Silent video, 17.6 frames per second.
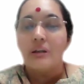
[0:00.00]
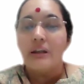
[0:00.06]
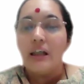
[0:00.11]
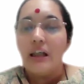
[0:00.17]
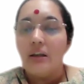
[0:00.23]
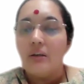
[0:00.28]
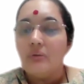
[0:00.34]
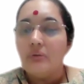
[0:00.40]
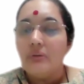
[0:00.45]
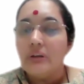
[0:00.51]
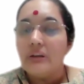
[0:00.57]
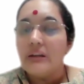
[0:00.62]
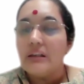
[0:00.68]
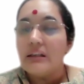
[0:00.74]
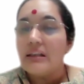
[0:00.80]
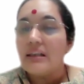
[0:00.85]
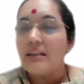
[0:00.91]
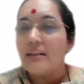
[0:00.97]
Now,
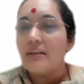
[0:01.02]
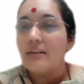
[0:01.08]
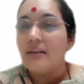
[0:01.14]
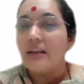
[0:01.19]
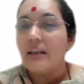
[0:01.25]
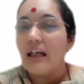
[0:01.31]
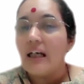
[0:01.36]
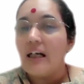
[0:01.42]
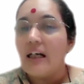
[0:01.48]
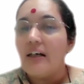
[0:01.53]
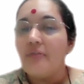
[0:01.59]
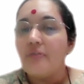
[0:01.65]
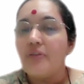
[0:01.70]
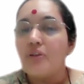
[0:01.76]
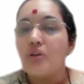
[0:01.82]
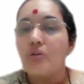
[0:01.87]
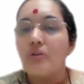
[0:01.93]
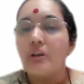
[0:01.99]
this is a
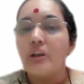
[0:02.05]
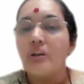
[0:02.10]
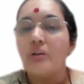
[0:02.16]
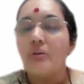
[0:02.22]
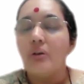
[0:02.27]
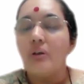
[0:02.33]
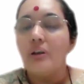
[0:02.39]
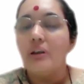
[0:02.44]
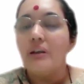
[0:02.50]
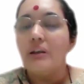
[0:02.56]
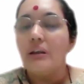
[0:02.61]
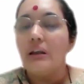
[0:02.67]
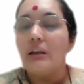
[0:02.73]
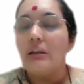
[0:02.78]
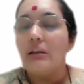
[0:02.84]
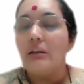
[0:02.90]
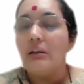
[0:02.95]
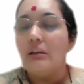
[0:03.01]
graph showing you all
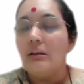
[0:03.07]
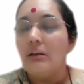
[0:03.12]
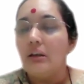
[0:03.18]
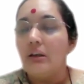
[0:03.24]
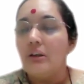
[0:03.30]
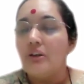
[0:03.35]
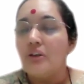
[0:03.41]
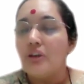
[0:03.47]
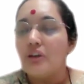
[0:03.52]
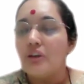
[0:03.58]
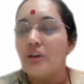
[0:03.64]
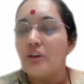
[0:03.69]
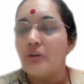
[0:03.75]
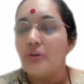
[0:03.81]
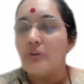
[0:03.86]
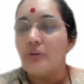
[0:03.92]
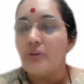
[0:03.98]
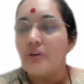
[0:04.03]
the
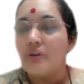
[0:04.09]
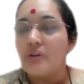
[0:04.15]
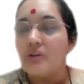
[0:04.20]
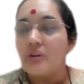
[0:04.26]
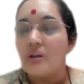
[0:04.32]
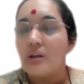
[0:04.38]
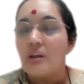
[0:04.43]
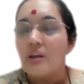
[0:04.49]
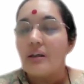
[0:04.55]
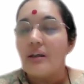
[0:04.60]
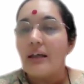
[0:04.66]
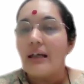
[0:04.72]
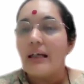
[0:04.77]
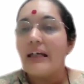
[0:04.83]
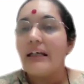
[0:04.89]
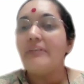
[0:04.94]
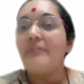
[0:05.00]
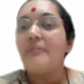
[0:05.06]
longitudes,
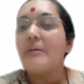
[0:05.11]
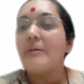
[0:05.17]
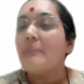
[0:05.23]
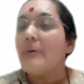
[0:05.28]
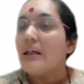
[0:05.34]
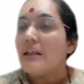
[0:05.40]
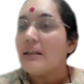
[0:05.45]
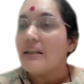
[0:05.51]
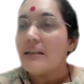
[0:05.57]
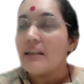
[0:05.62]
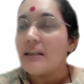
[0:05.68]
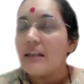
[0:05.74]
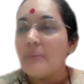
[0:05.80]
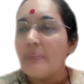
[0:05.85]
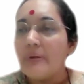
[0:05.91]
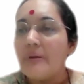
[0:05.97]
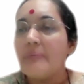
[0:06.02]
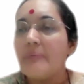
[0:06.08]
and we must
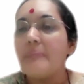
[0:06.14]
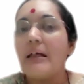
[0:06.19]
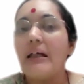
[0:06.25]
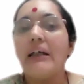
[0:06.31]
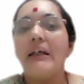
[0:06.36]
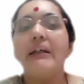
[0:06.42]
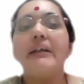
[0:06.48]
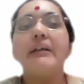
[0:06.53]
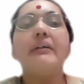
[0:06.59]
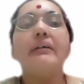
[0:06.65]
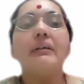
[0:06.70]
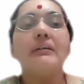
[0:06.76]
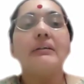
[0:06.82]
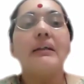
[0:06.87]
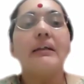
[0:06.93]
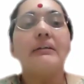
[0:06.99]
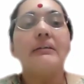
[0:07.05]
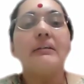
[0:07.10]
keep in mind
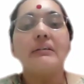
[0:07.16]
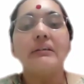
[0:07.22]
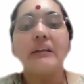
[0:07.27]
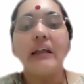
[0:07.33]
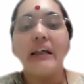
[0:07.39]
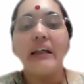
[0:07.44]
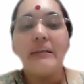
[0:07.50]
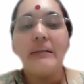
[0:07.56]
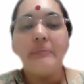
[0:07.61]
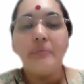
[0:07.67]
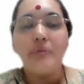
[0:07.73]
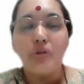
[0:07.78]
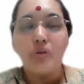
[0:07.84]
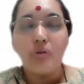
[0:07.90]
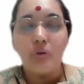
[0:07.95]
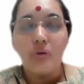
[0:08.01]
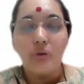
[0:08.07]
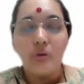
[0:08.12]
that the time
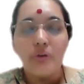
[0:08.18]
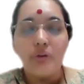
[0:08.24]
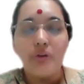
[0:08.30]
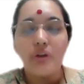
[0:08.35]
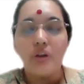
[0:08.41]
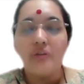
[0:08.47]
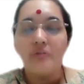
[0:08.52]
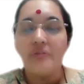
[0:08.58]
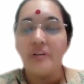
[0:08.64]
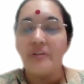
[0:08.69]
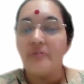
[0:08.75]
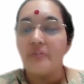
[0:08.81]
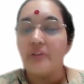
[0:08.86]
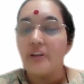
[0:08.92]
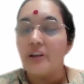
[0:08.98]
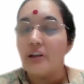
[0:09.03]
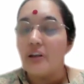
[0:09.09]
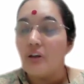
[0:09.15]
zones of
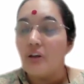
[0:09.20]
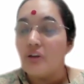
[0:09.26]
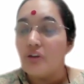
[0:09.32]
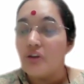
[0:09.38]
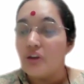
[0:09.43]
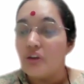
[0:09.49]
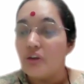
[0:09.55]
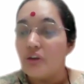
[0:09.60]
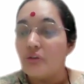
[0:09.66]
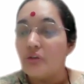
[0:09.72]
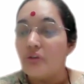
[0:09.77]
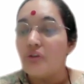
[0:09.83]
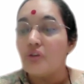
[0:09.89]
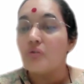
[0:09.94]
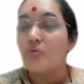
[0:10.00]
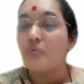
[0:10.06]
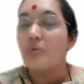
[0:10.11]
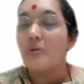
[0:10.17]
different
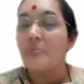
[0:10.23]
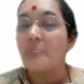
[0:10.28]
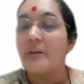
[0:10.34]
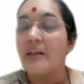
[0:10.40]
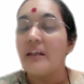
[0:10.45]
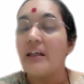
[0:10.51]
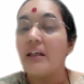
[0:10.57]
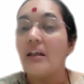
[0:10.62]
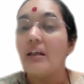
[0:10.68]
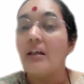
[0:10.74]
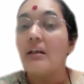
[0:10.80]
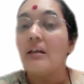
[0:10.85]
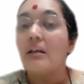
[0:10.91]
longitudes will be